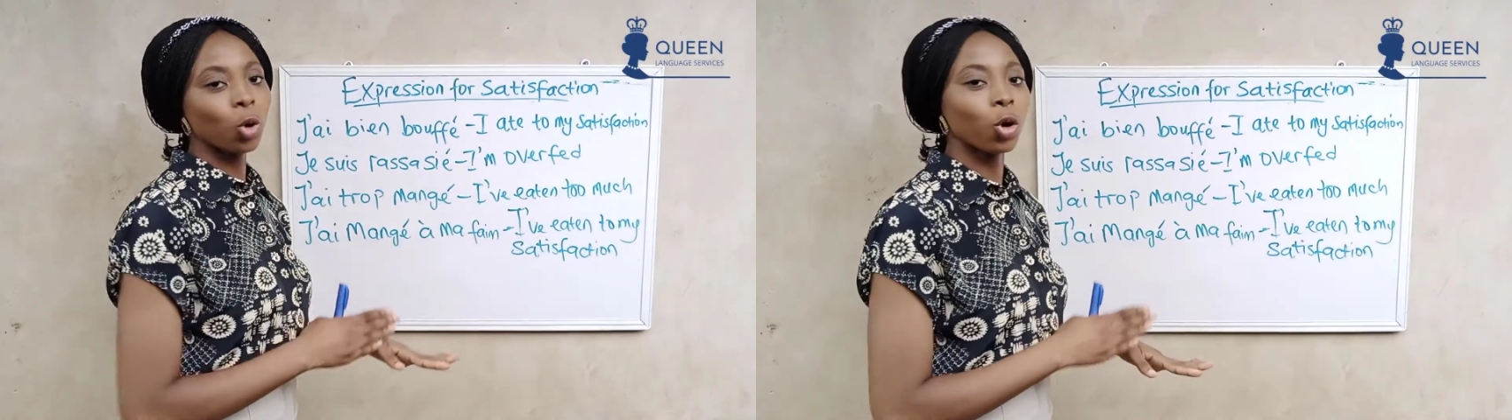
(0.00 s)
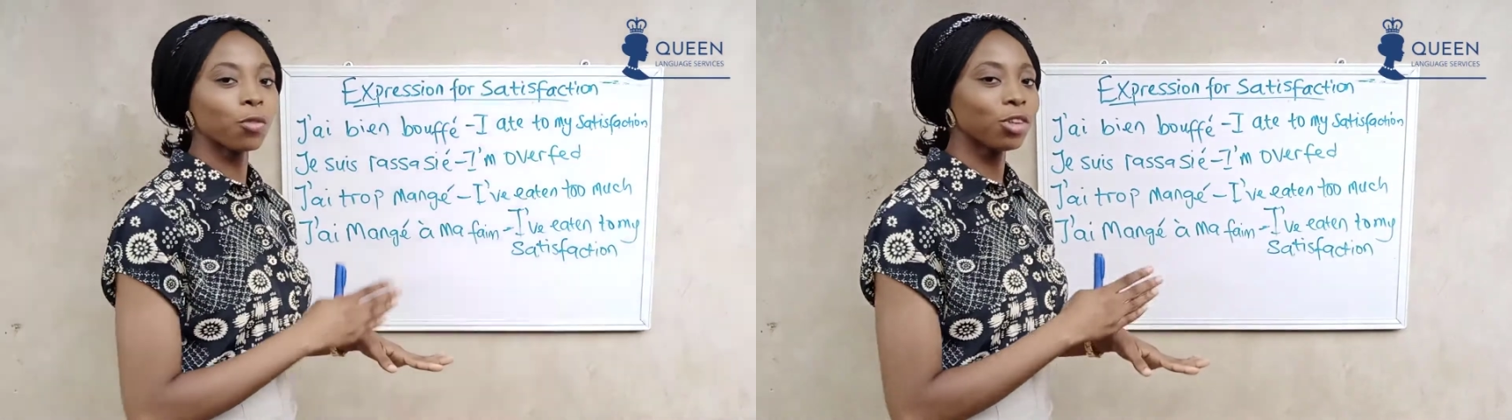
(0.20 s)

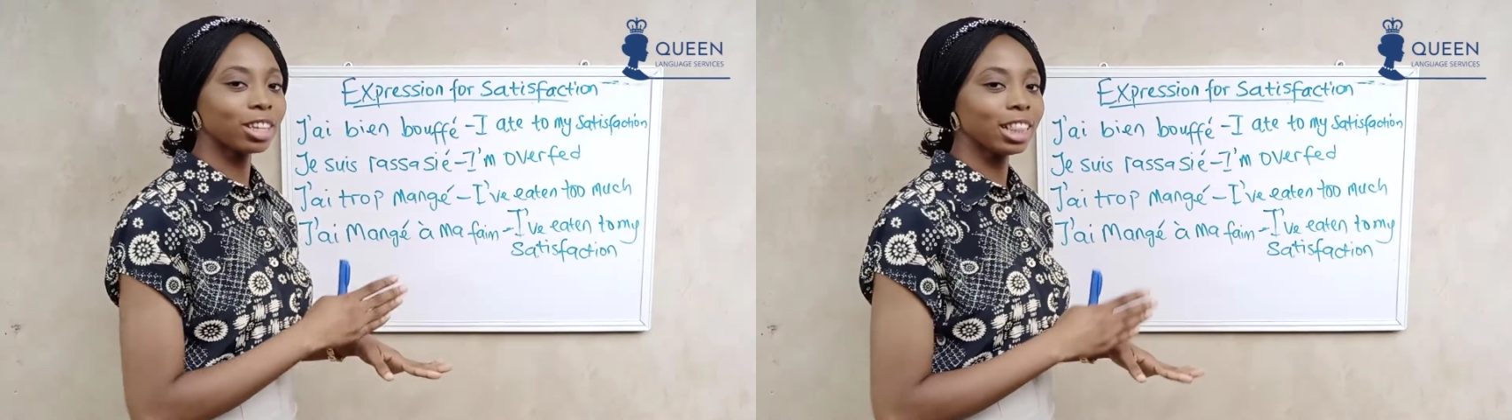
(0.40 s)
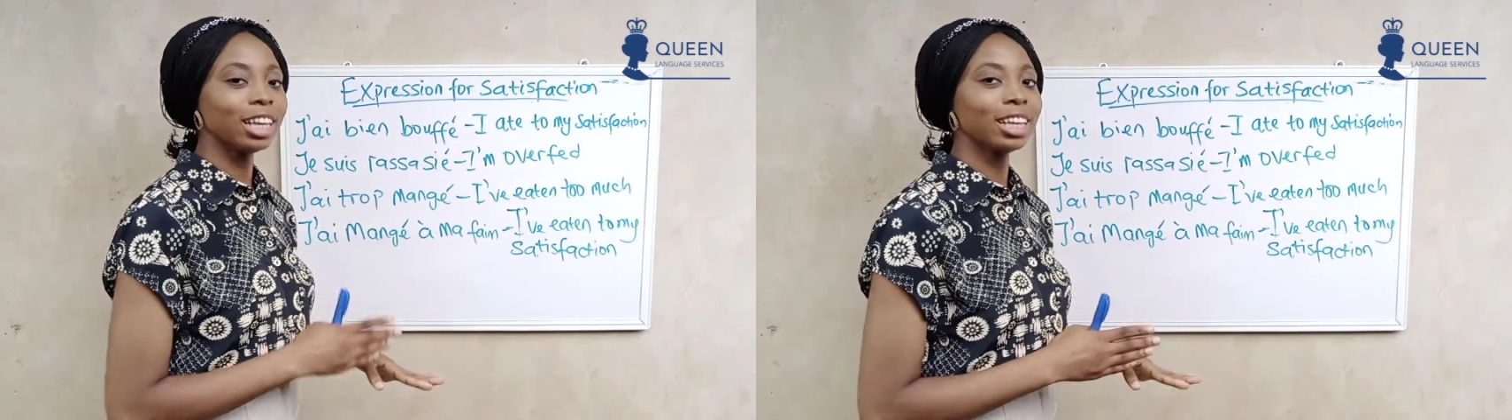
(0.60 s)

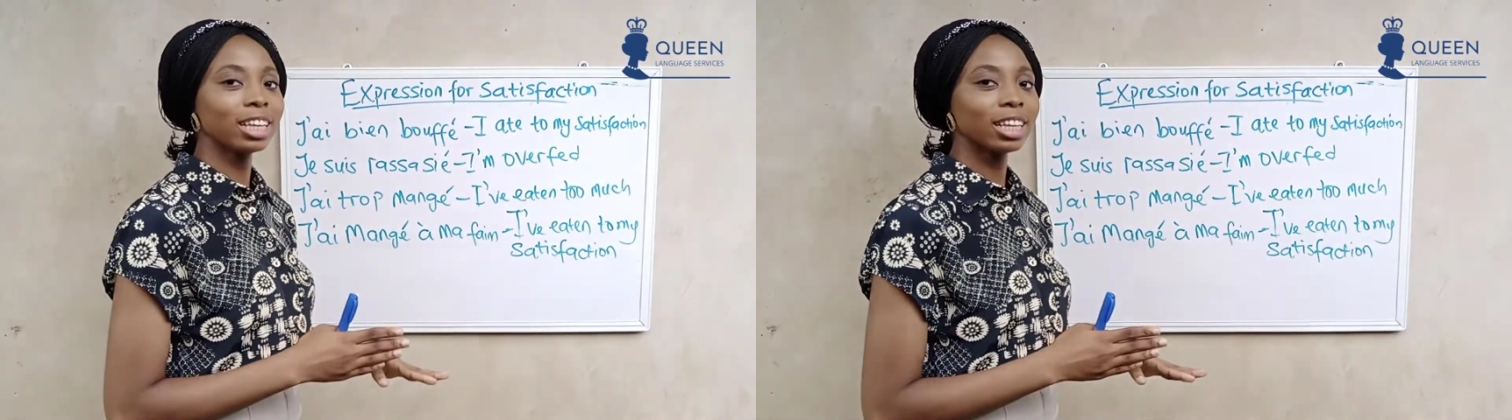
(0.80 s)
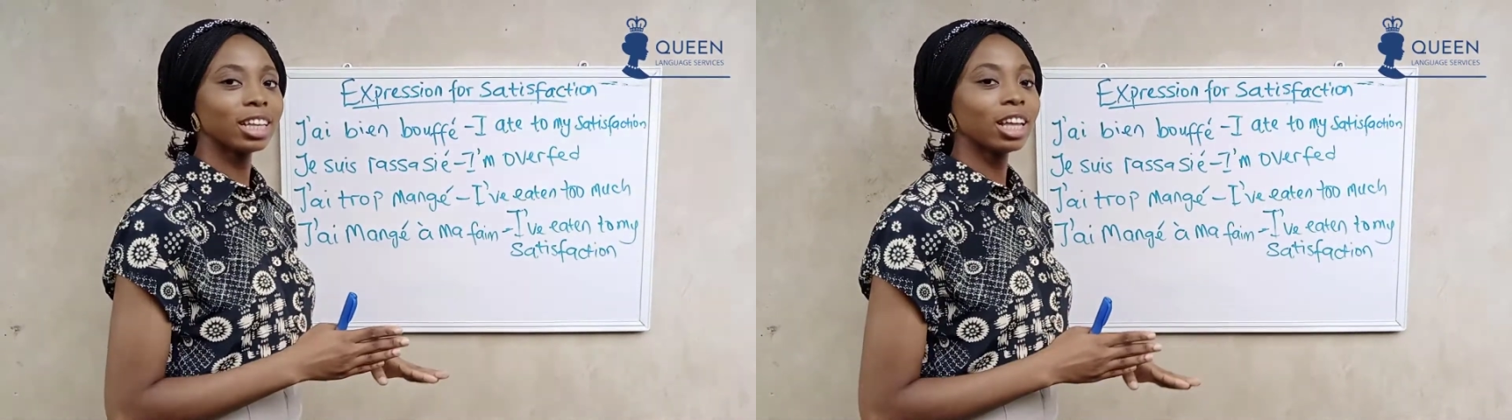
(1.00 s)
Obviously,
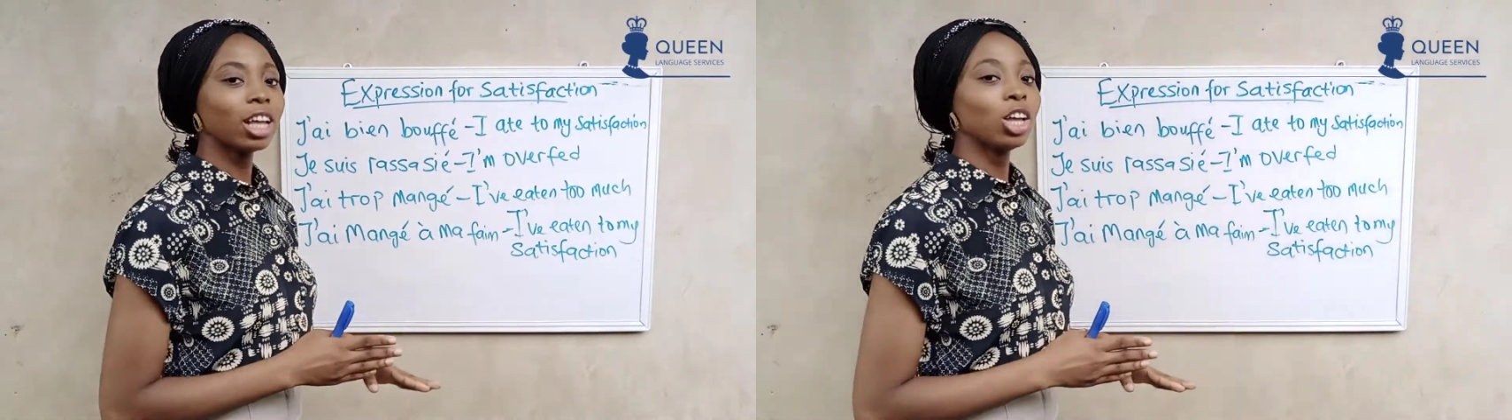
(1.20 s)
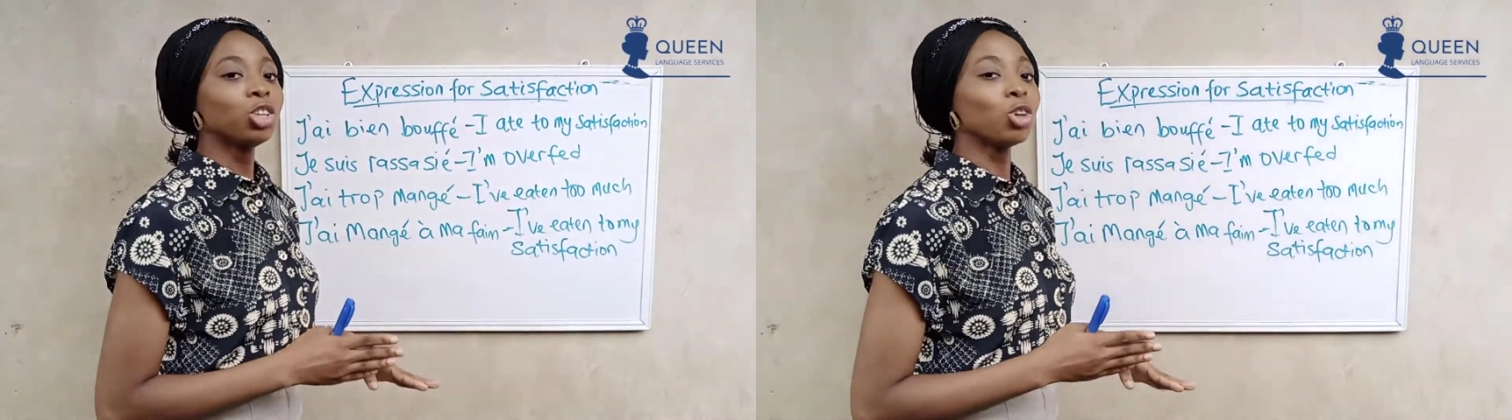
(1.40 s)

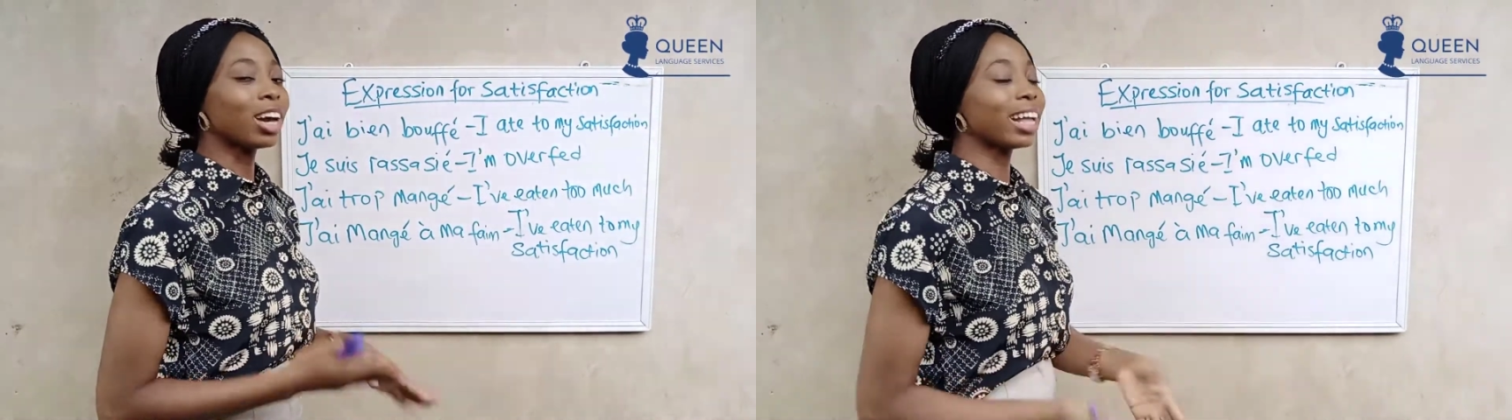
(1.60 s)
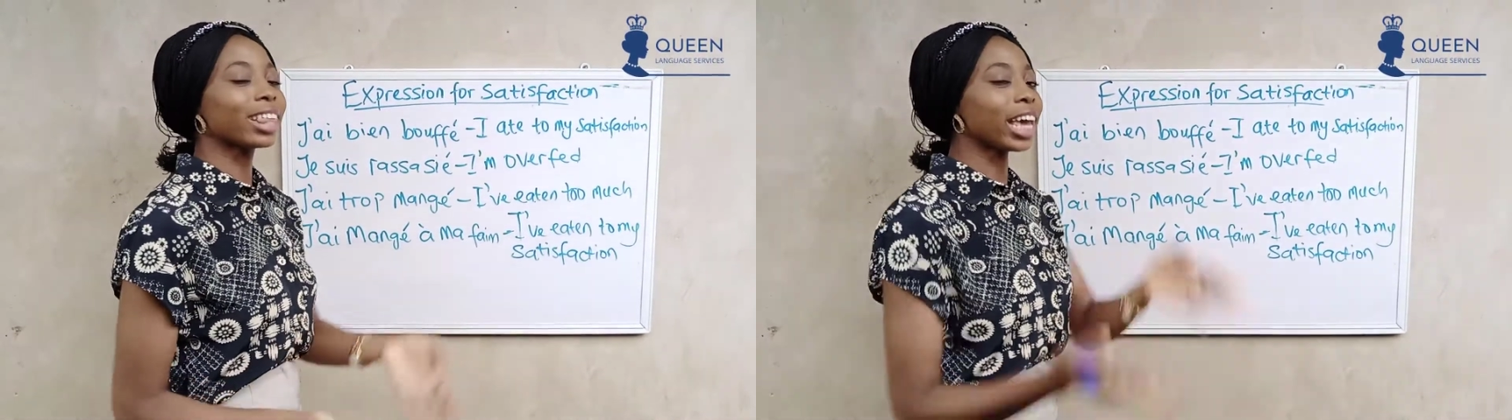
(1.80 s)
you
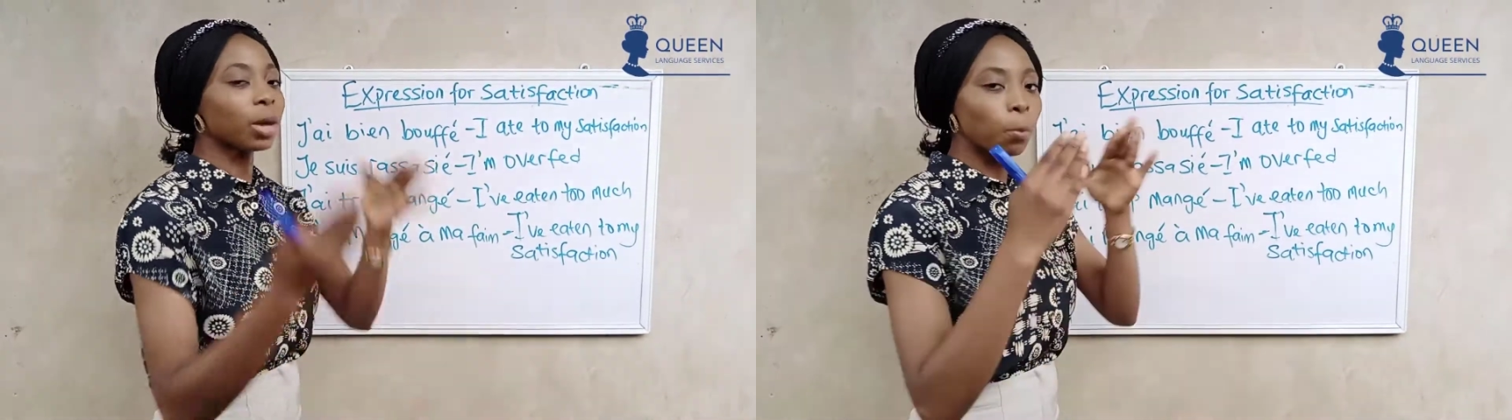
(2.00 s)
can't take